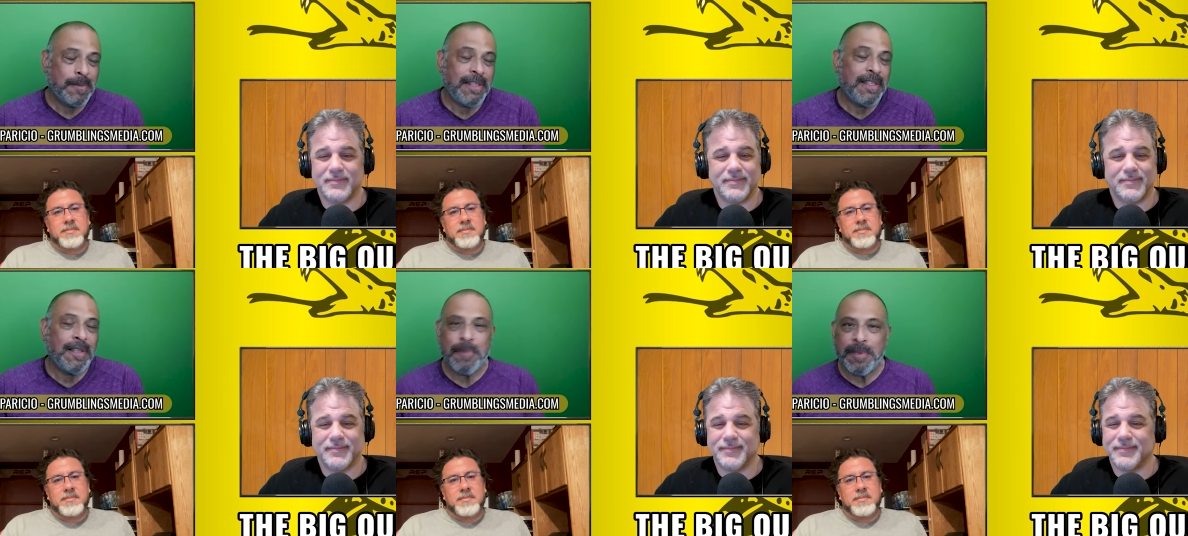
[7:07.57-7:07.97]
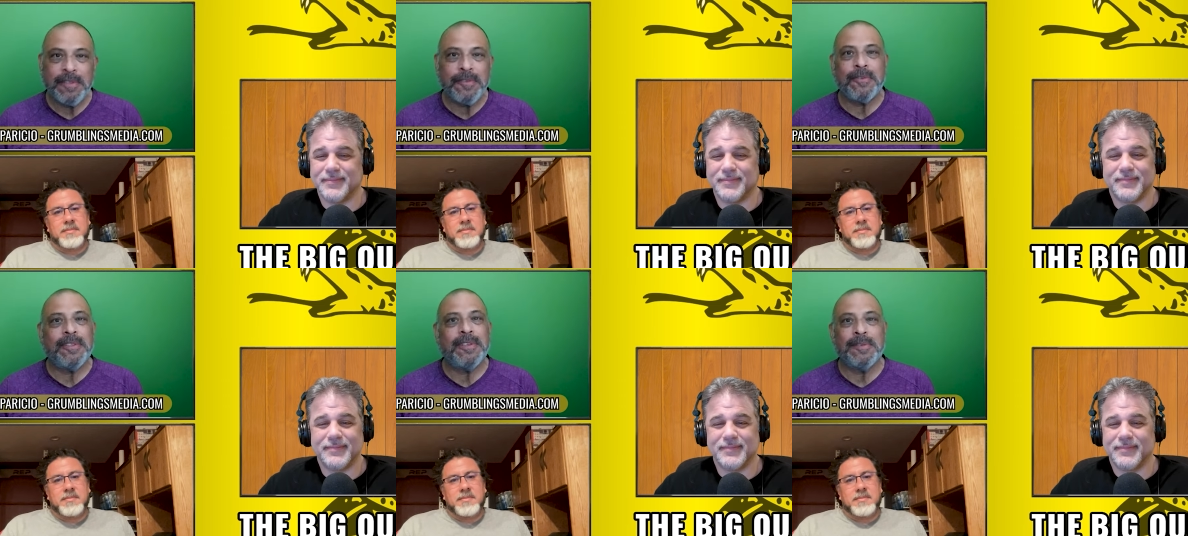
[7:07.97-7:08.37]
Speaker 1: I think it'd be
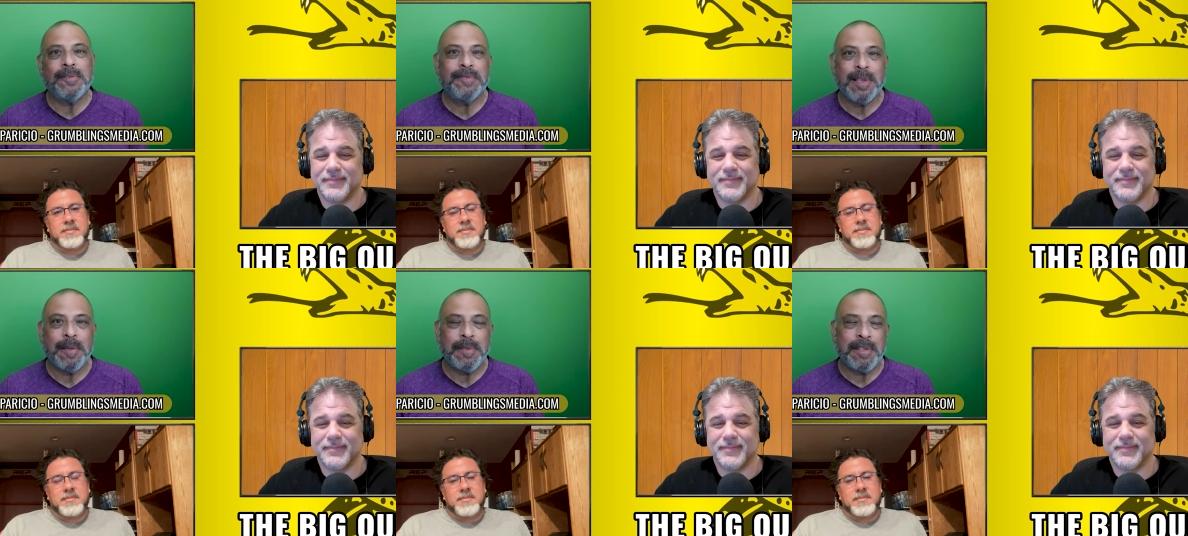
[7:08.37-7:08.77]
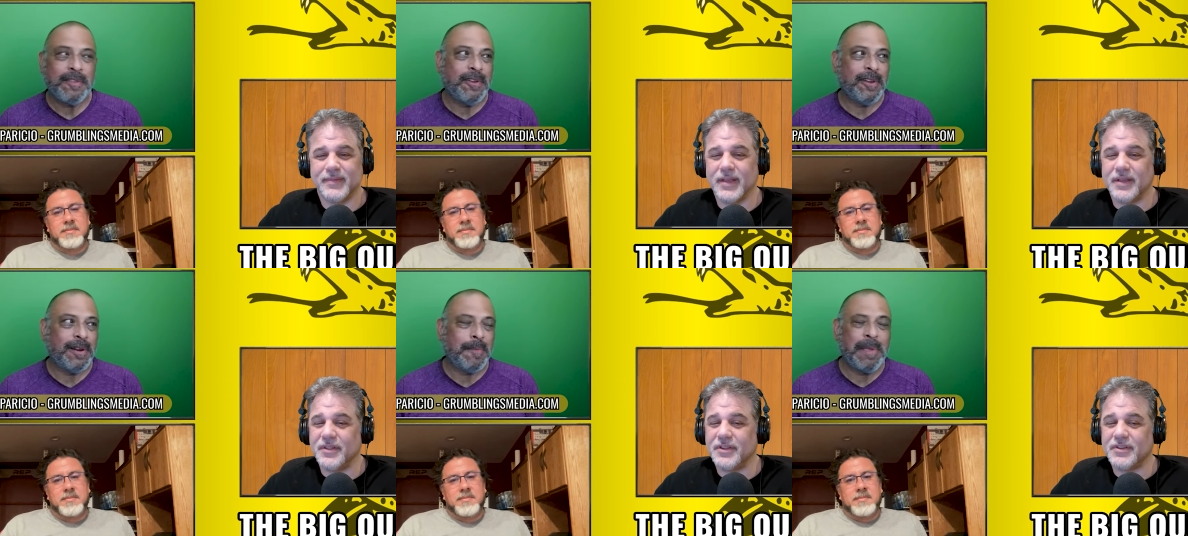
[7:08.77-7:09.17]
interesting. I
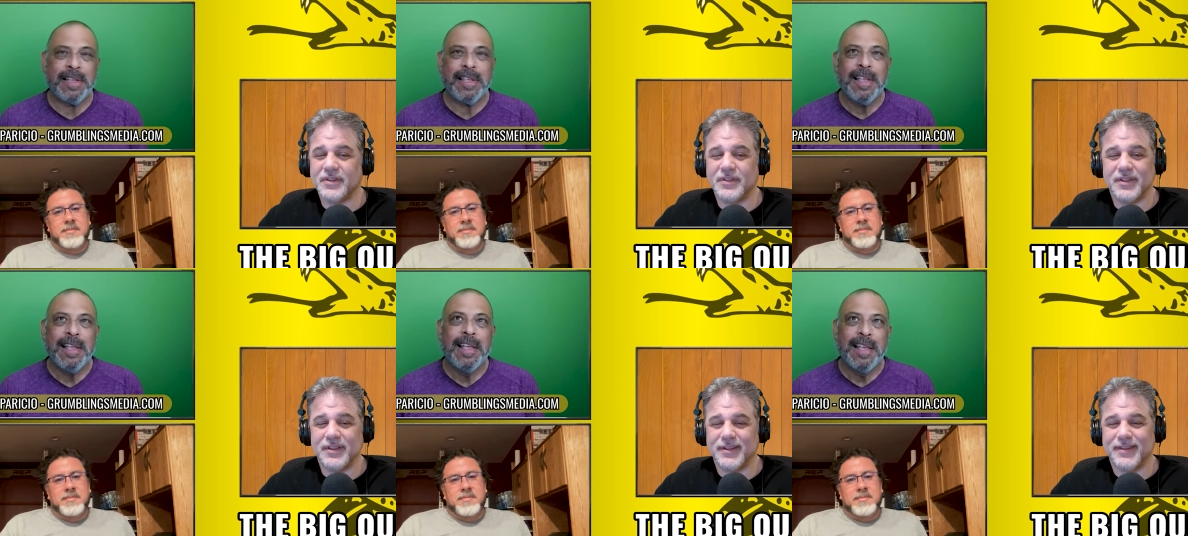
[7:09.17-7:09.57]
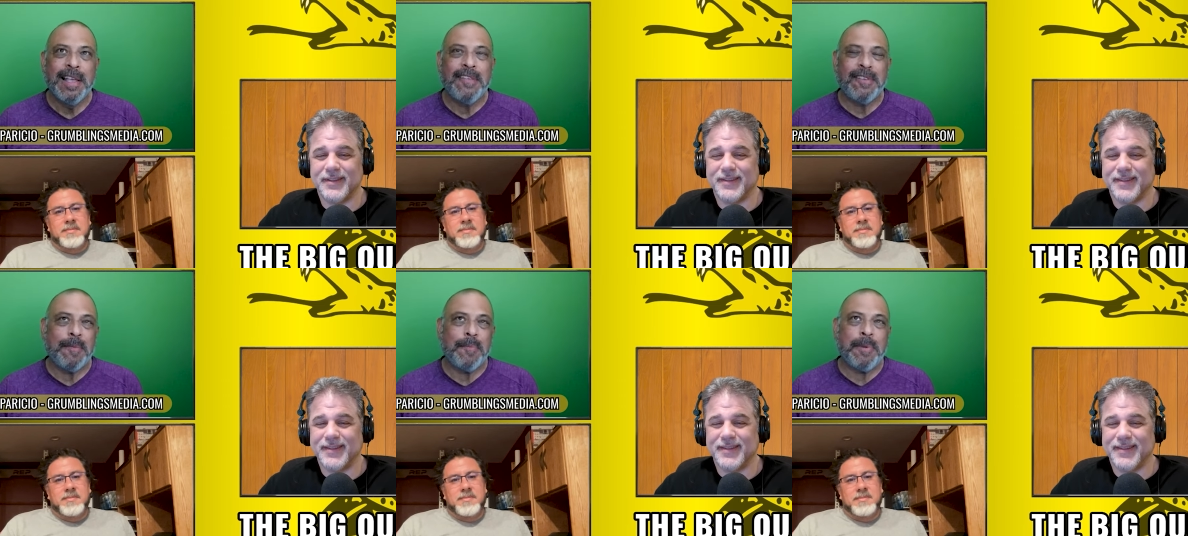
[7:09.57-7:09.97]
mean, you're going to make
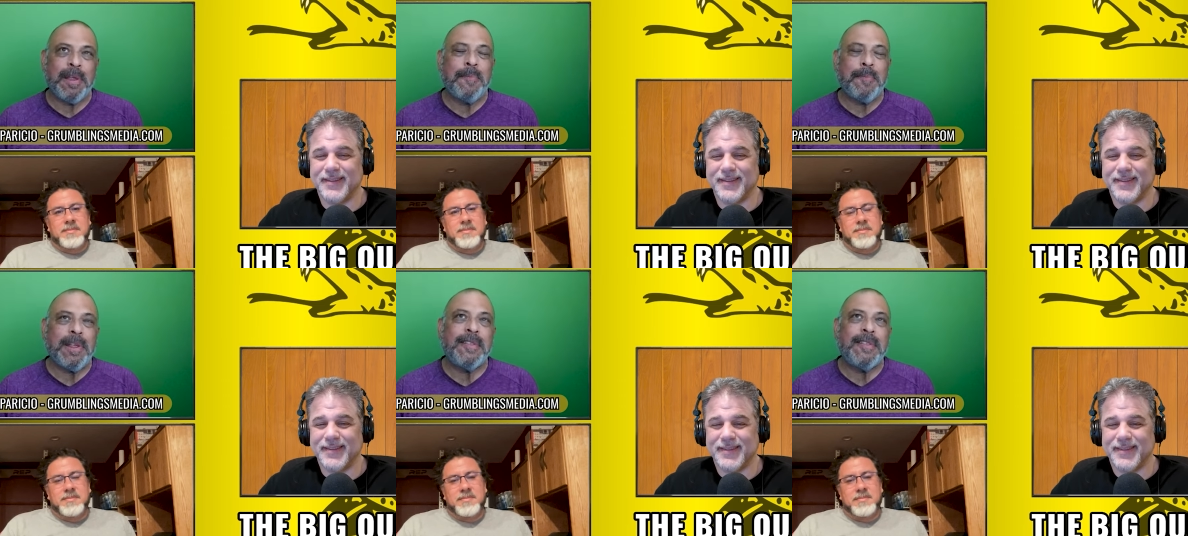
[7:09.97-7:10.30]
it's a, it,